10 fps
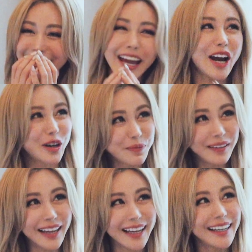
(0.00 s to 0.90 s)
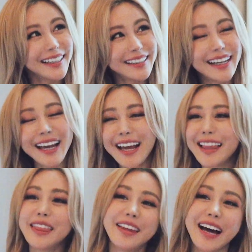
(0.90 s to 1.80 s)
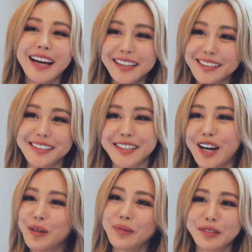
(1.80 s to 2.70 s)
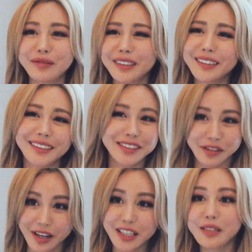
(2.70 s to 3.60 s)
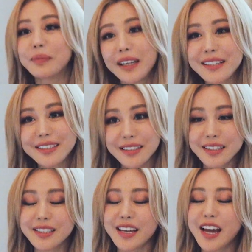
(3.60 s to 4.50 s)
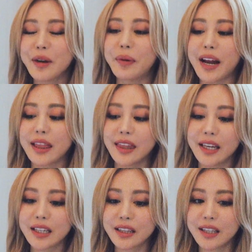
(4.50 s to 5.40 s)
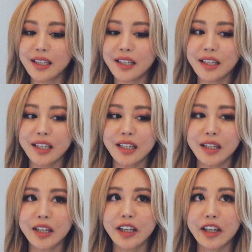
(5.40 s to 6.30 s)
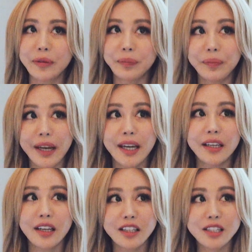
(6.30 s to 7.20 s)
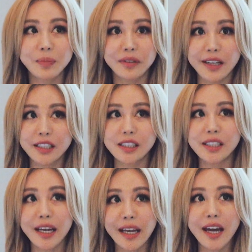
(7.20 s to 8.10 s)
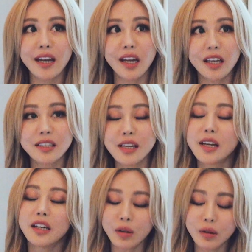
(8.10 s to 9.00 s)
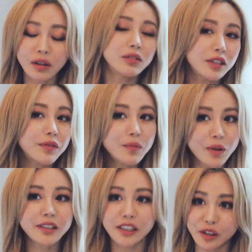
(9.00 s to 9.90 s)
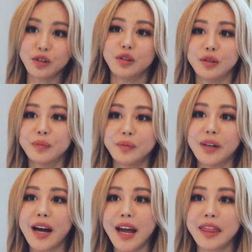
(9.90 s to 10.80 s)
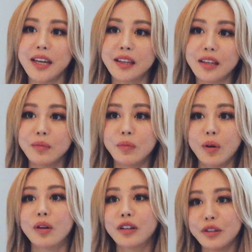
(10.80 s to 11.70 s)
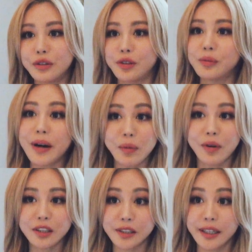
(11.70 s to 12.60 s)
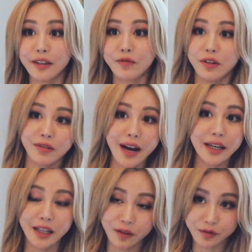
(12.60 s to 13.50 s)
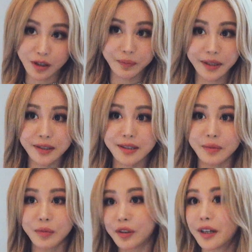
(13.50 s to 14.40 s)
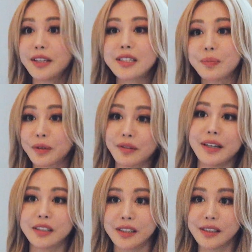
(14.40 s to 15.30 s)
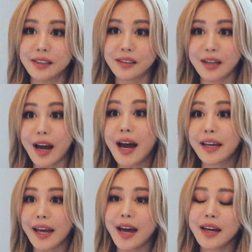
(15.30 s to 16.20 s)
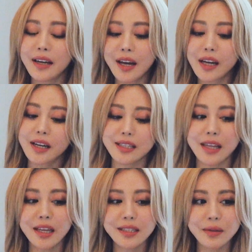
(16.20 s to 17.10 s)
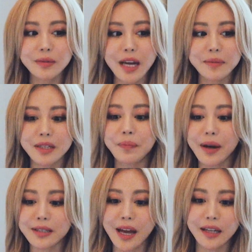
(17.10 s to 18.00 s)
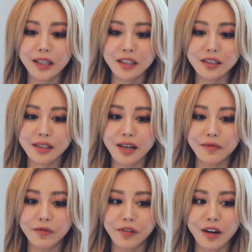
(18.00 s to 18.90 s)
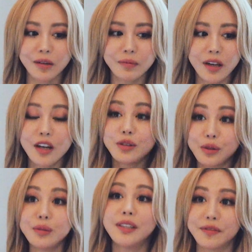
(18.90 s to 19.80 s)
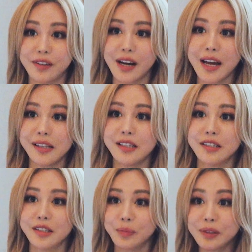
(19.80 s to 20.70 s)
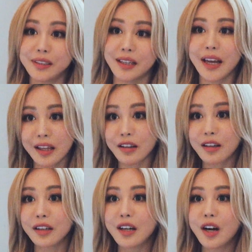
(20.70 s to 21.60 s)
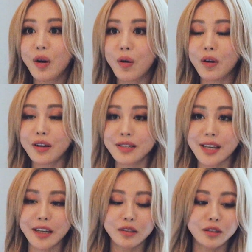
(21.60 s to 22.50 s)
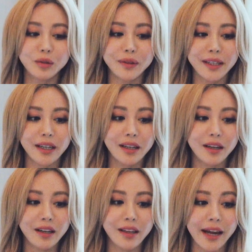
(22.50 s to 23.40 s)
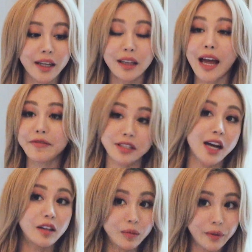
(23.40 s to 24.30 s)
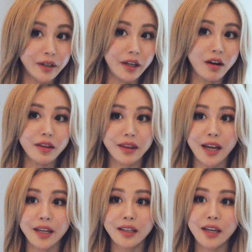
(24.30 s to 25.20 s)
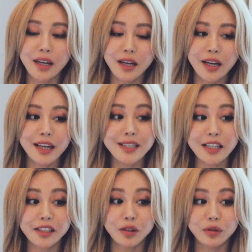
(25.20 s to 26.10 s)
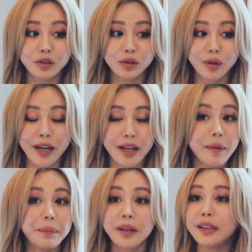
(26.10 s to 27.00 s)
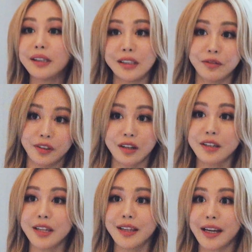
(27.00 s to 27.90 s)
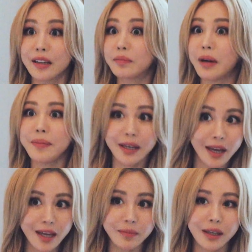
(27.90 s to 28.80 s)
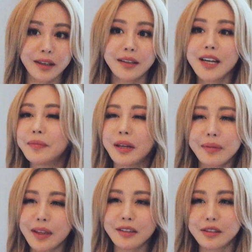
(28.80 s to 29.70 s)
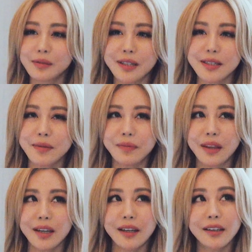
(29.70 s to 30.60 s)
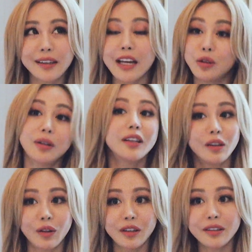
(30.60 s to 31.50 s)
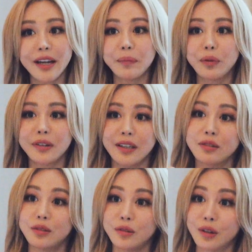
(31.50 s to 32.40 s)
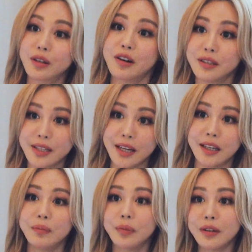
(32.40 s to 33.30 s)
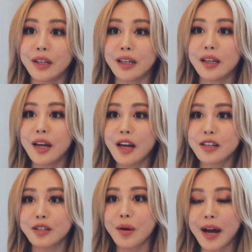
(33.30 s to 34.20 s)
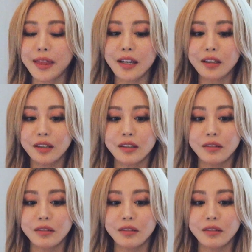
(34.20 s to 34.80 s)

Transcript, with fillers: the airplane. The ideas come in really strange places, but I think the main inspiration I get is also from watching YouTube. I think the more YouTube I watch in a variety of topics, the more inspiration I get, because I think sometimes the best ideas come from two different ideas put together. Or say you're doing like lifestyle or beauty content, it's actually good to look at completely different content, like maybe gaming. Maybe they're doing something that you can learn and put into your content in beauty. So I think